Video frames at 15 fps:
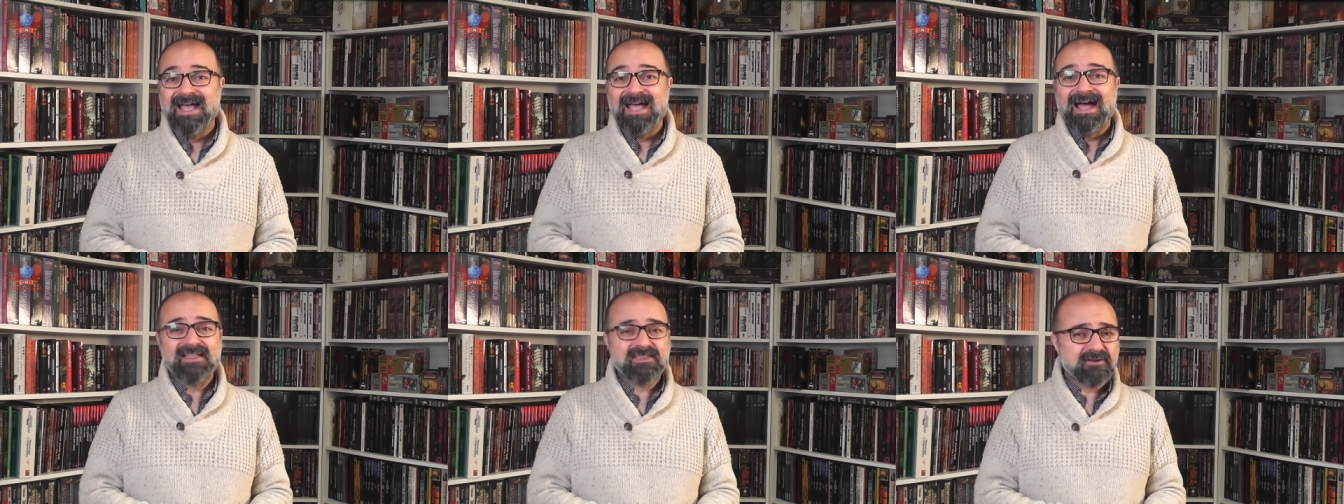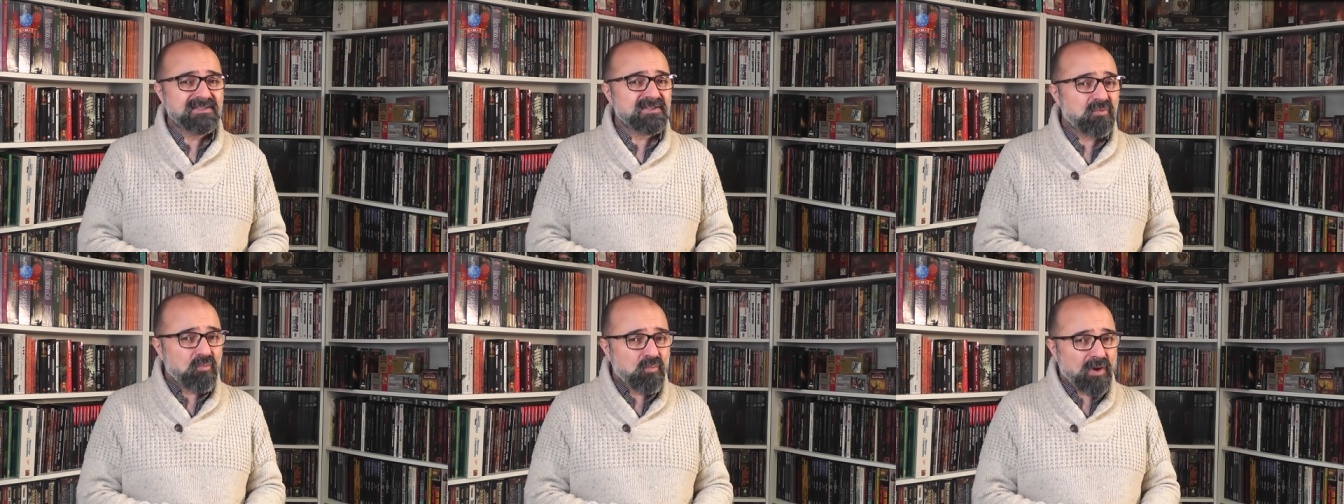and there is a
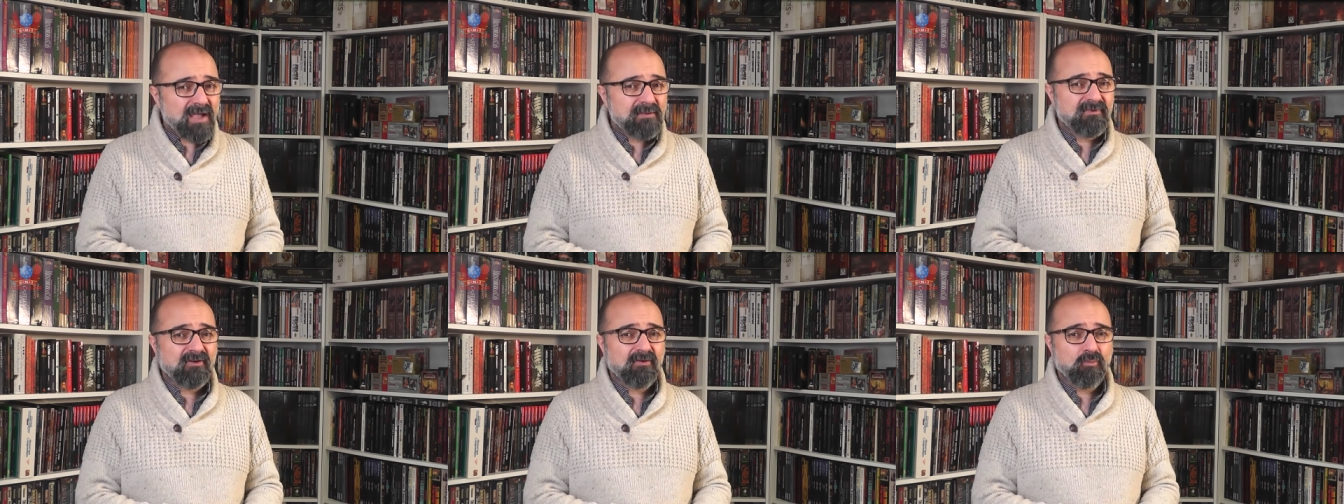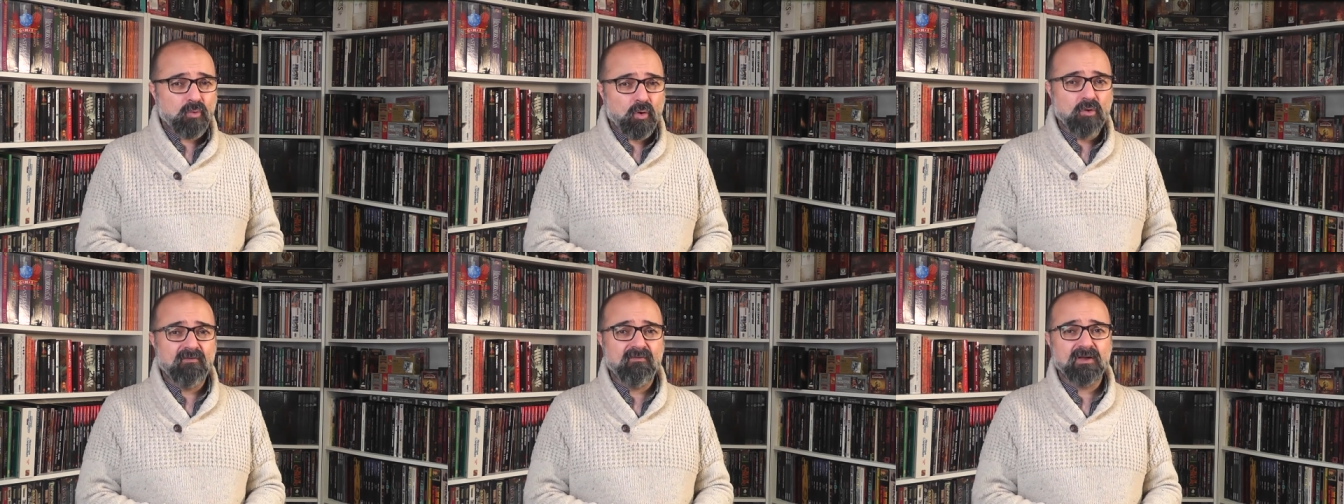
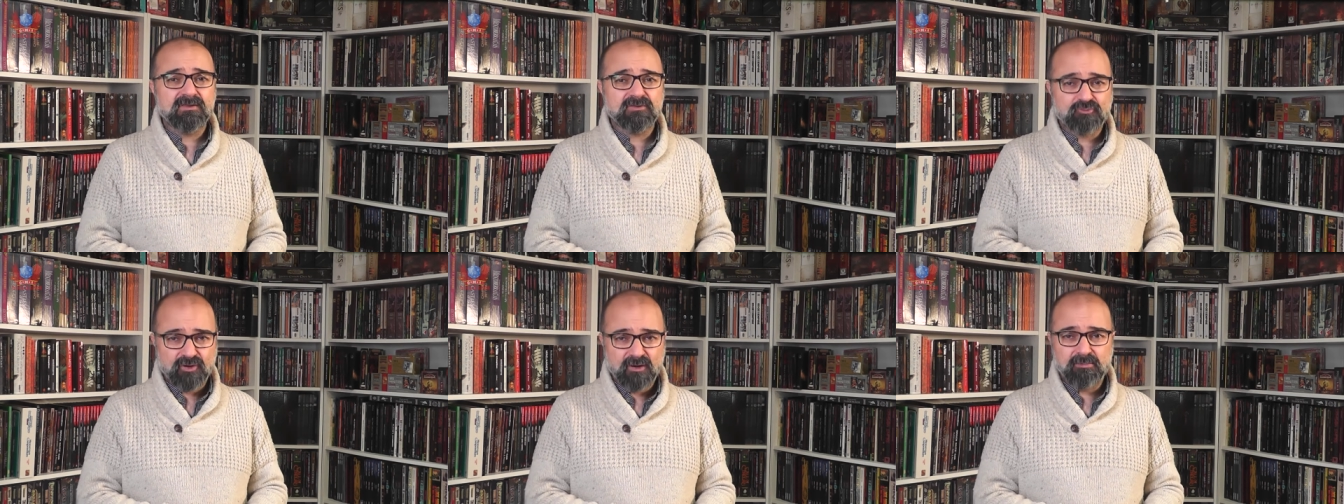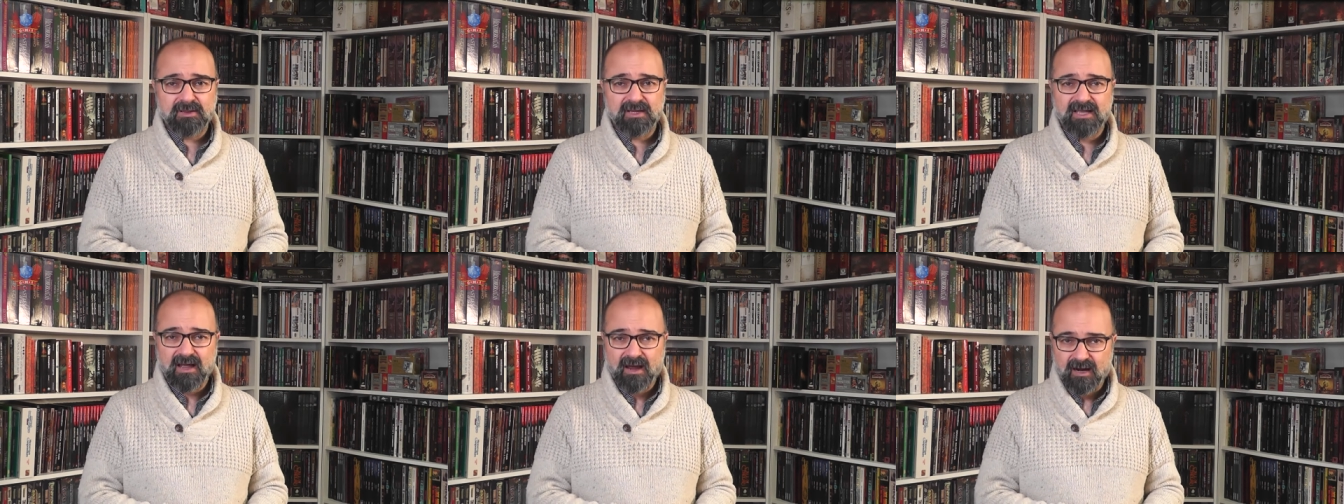web-woven
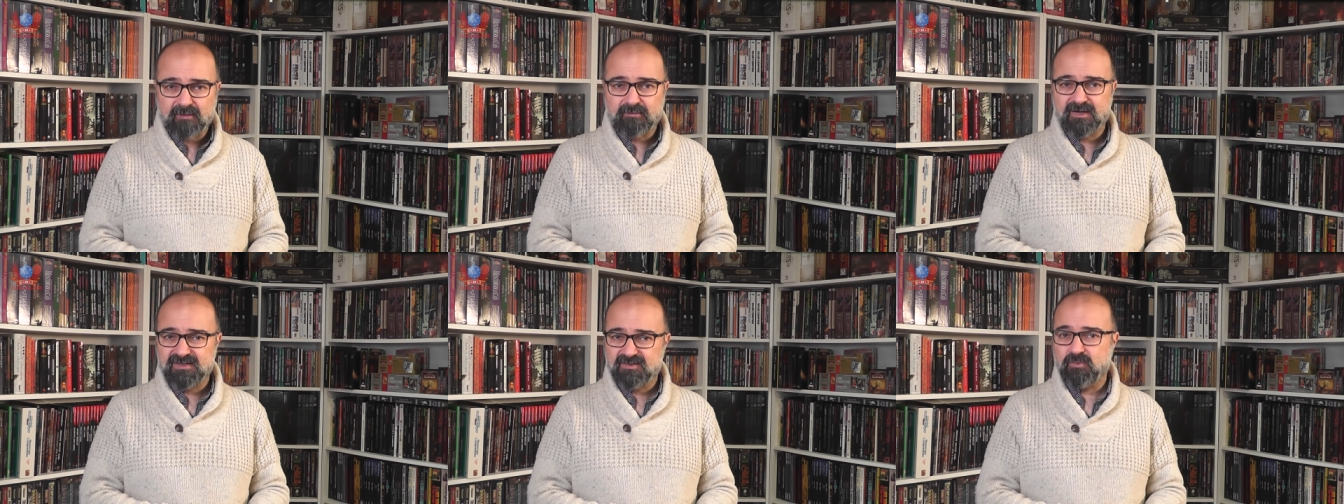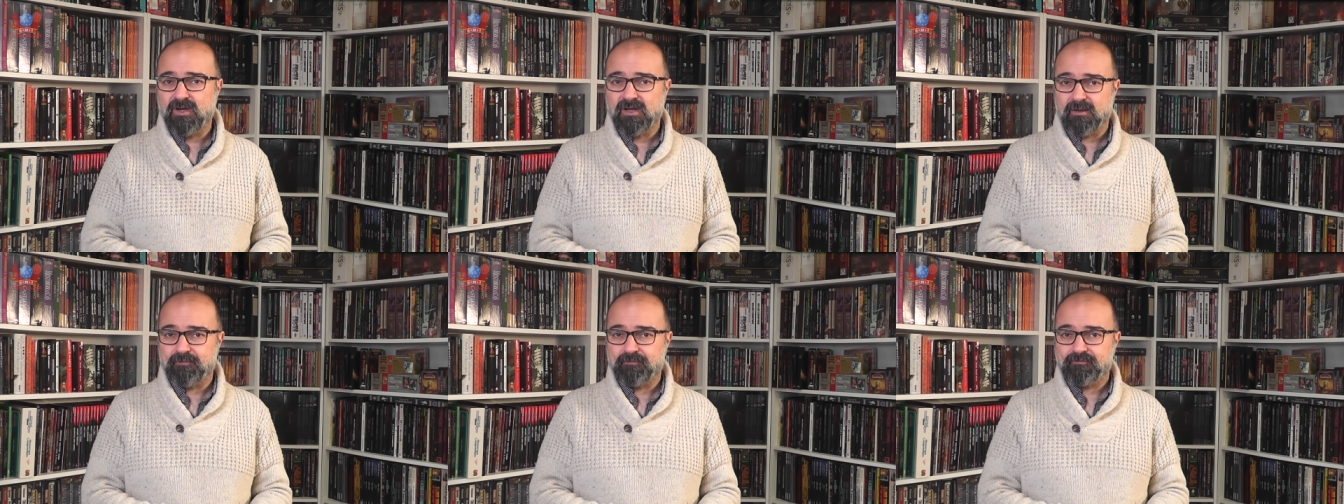Gripplis armor as well.